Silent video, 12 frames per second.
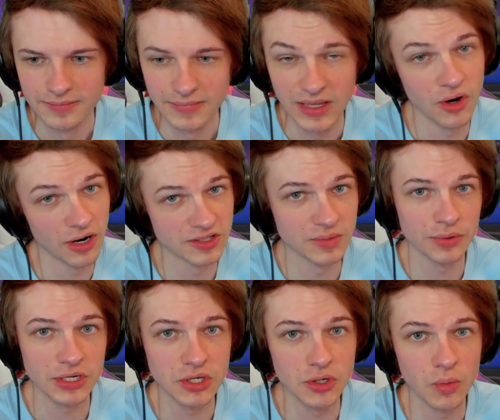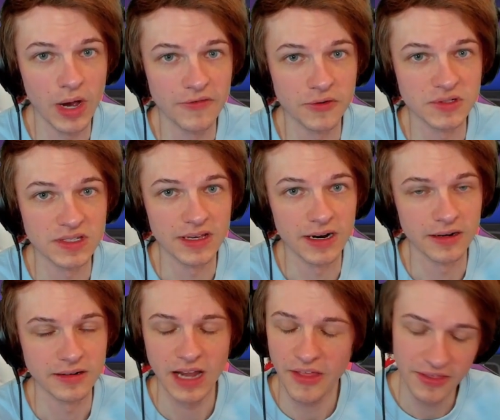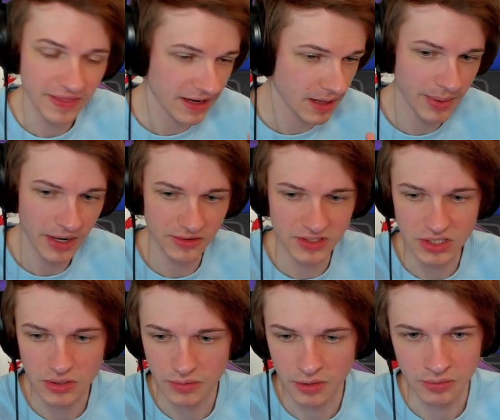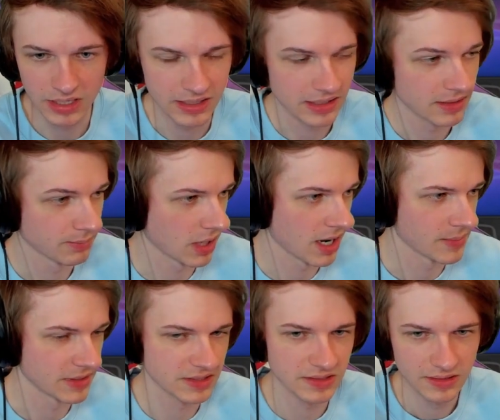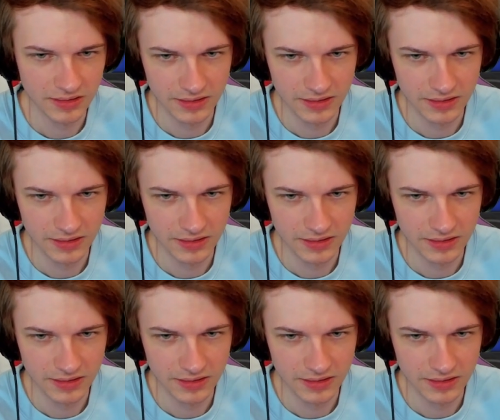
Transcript: And there are some pretty cute waifus in there. Nothing that compares to you, though, Nikki. Promise.